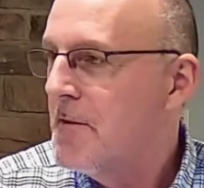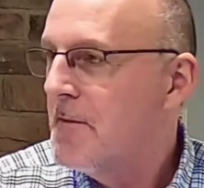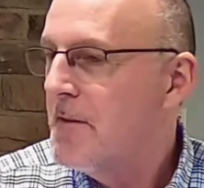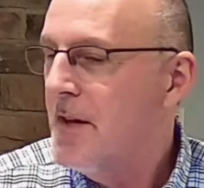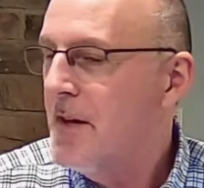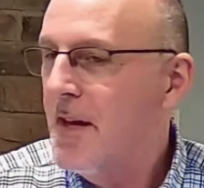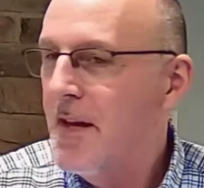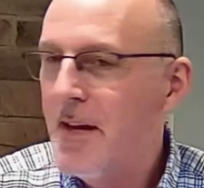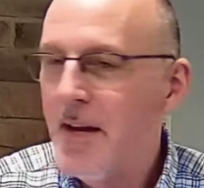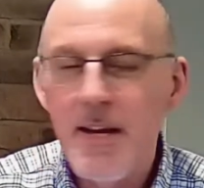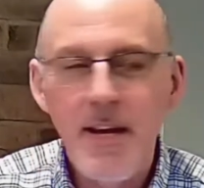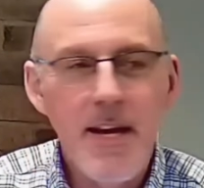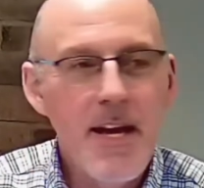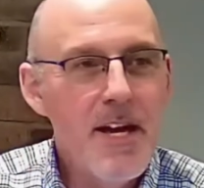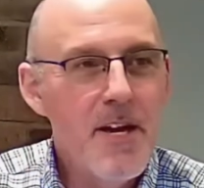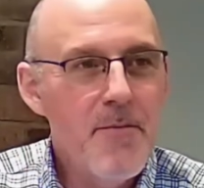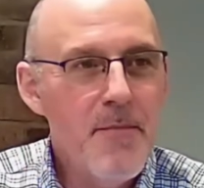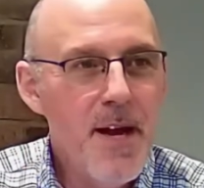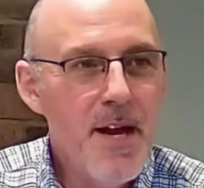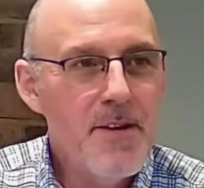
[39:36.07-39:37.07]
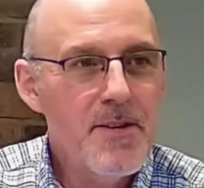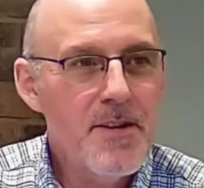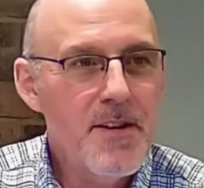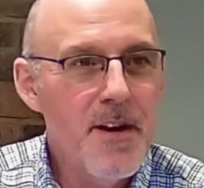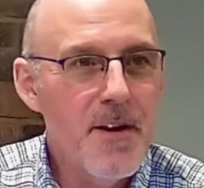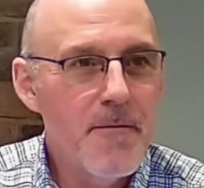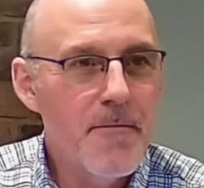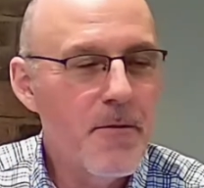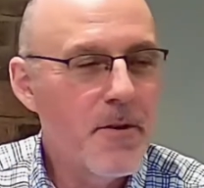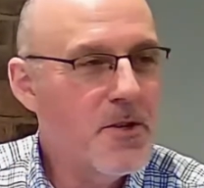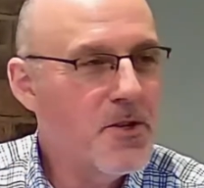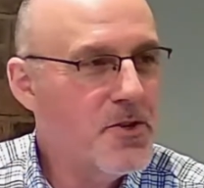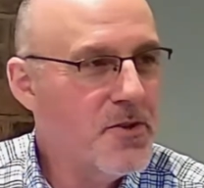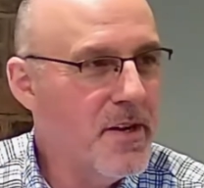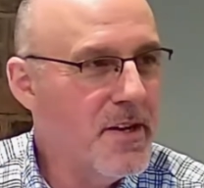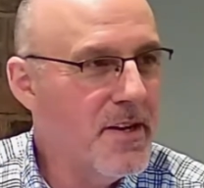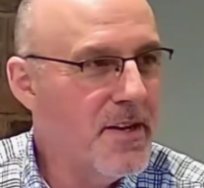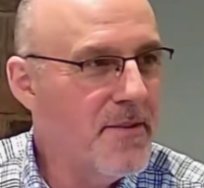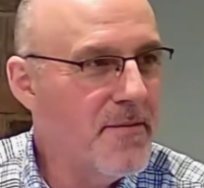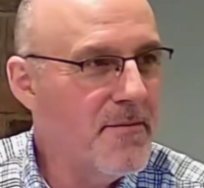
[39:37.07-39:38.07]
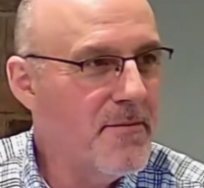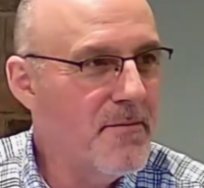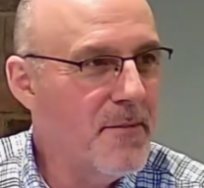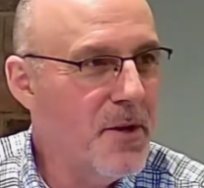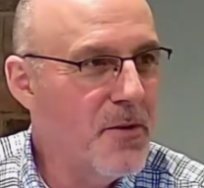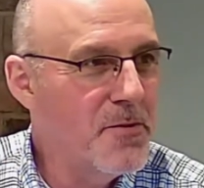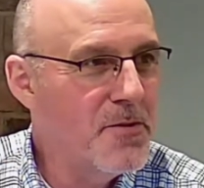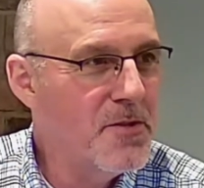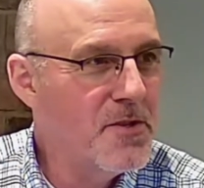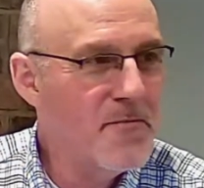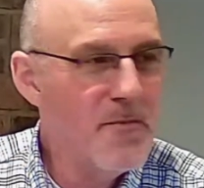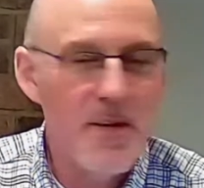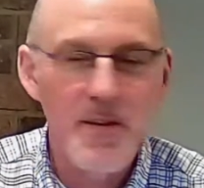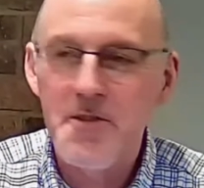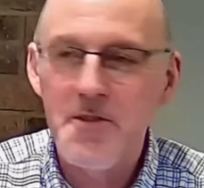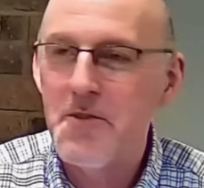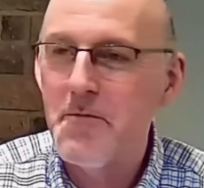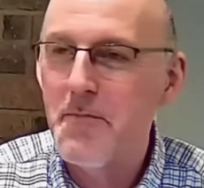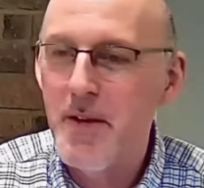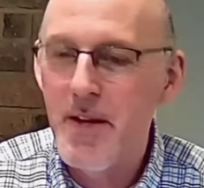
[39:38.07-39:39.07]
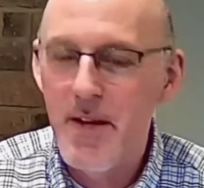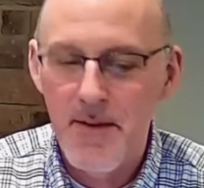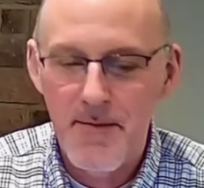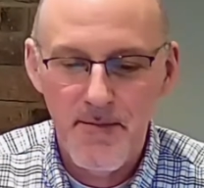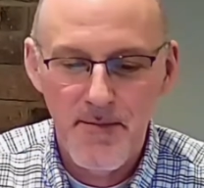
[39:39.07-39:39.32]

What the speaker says: And I can't imagine how frustrated Moses must have been.